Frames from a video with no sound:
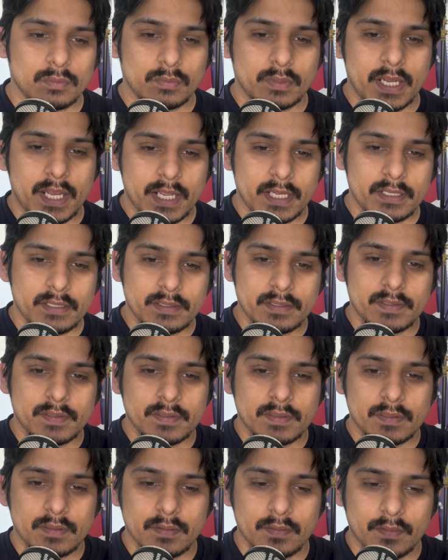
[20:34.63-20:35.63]
Ryan
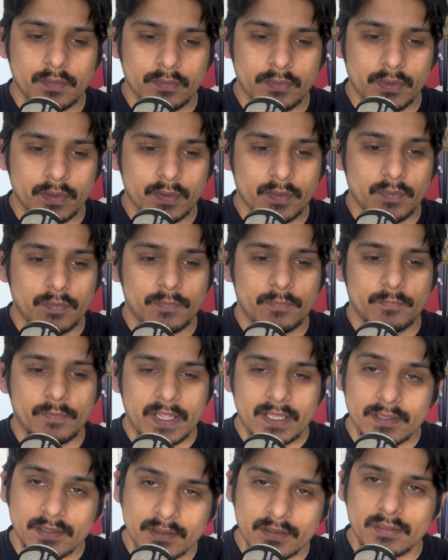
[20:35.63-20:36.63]
is the
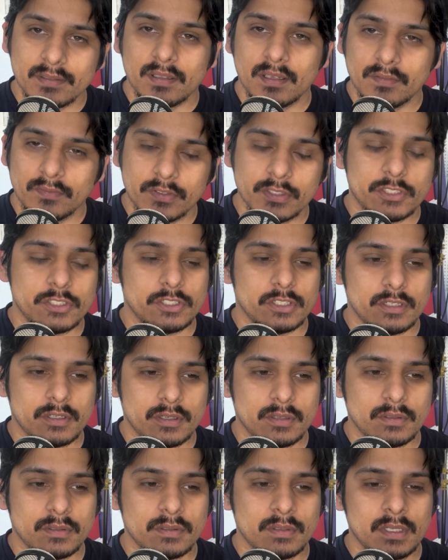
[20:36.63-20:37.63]
face of the
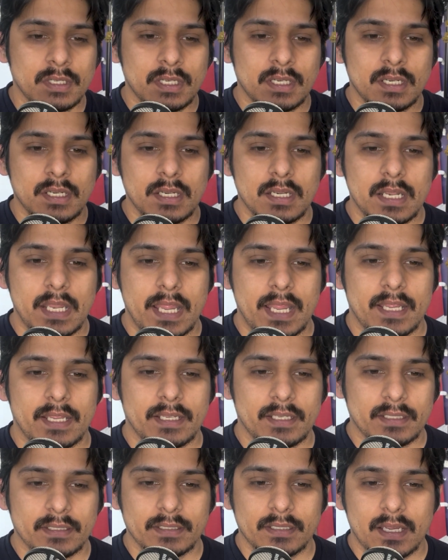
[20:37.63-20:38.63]
show,
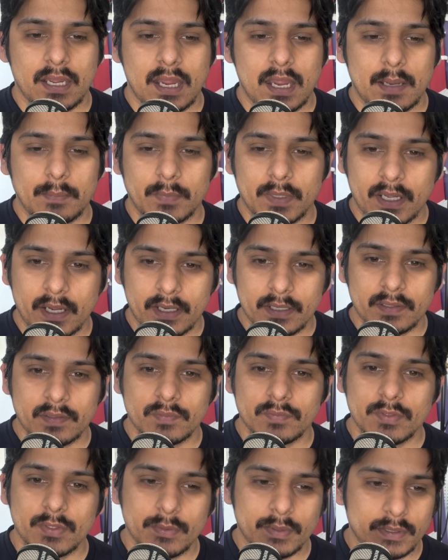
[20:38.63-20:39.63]
and I'm kind
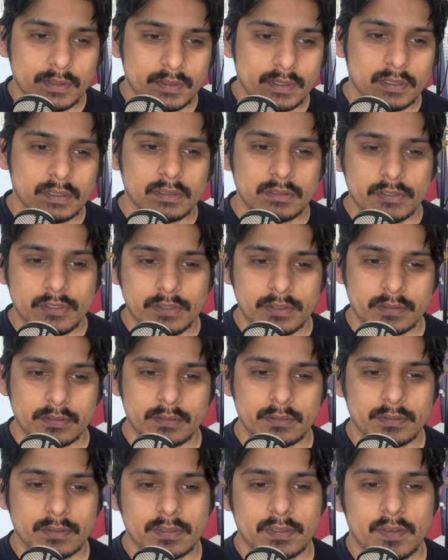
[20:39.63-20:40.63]
of doing the
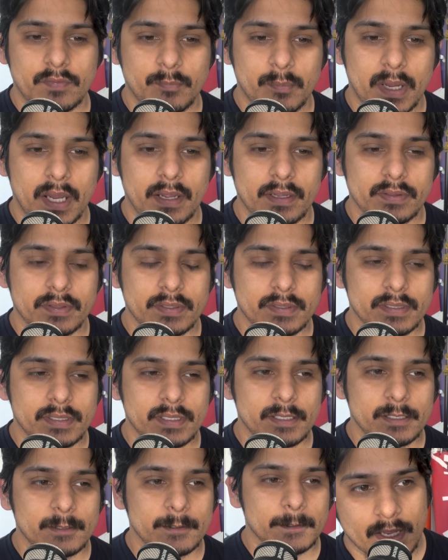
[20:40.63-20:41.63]
logistical stuff behind the
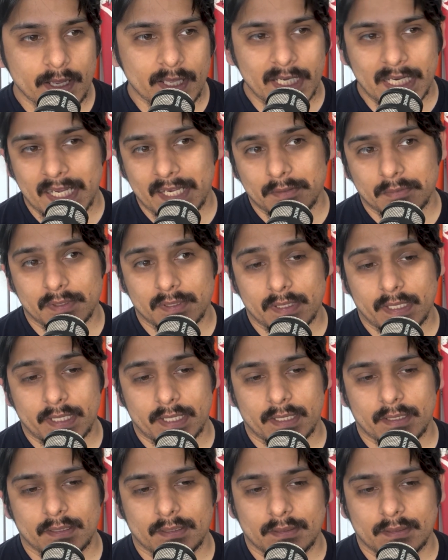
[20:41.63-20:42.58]
scenes. And I was like,